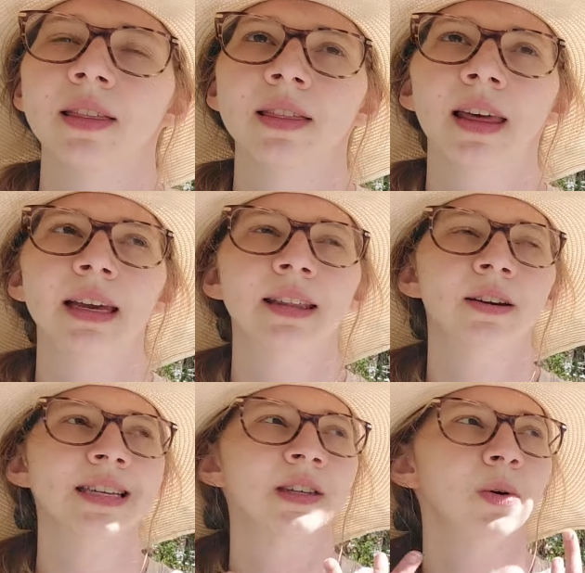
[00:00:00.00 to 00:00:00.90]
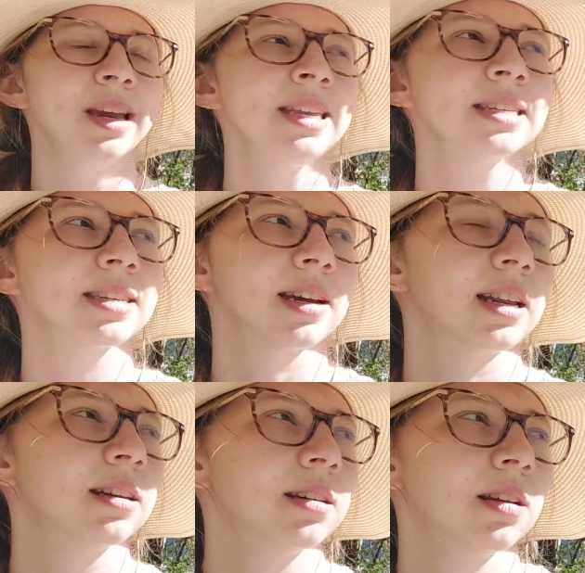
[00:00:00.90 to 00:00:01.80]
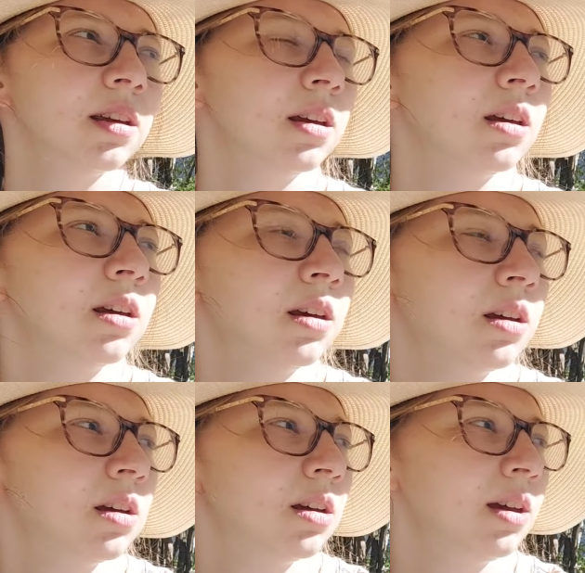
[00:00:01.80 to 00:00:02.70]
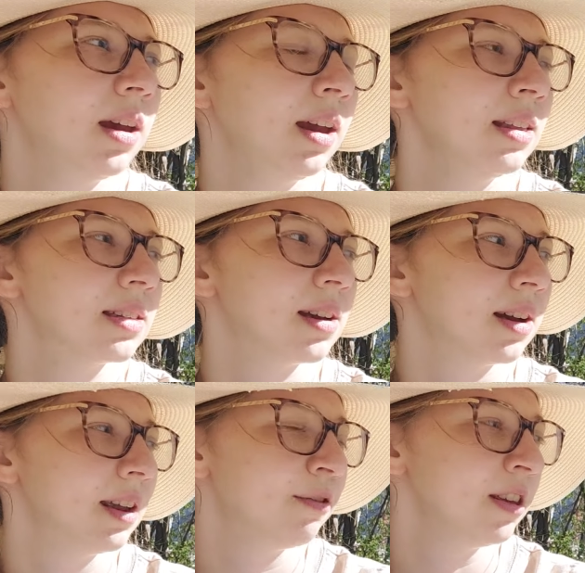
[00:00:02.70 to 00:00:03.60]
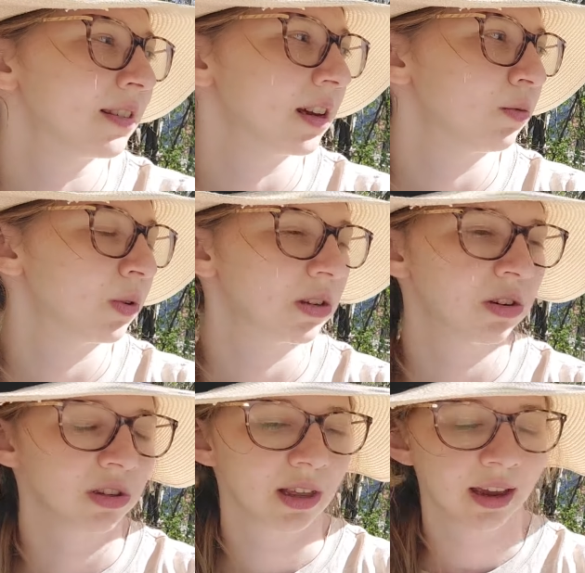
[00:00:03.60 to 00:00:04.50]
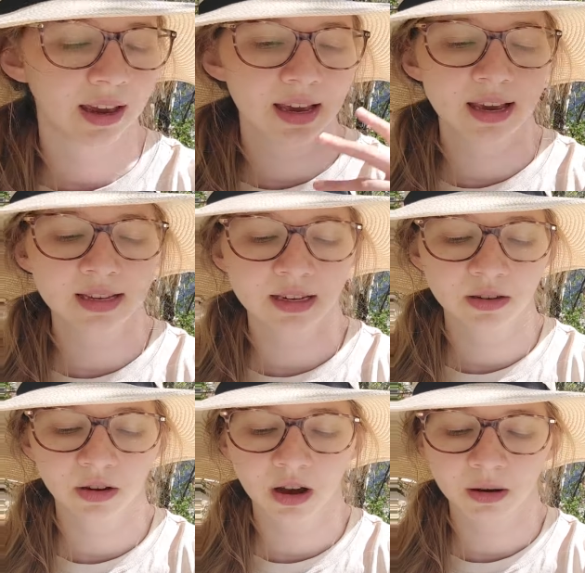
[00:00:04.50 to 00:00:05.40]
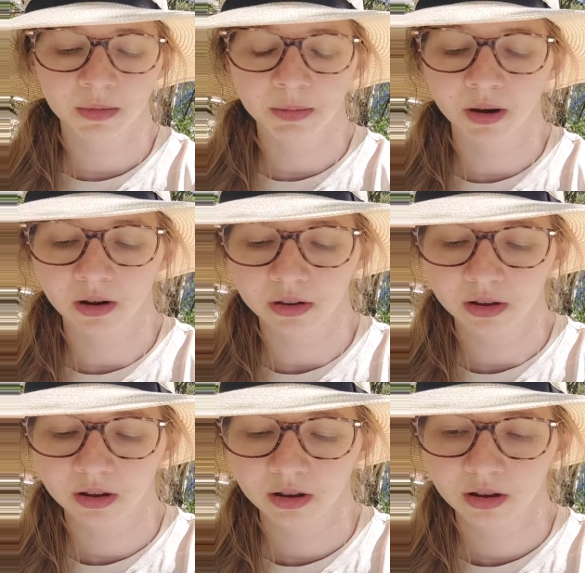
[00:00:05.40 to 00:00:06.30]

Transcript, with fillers: like, there is no insight. Insight, if insight was just like easy to come upon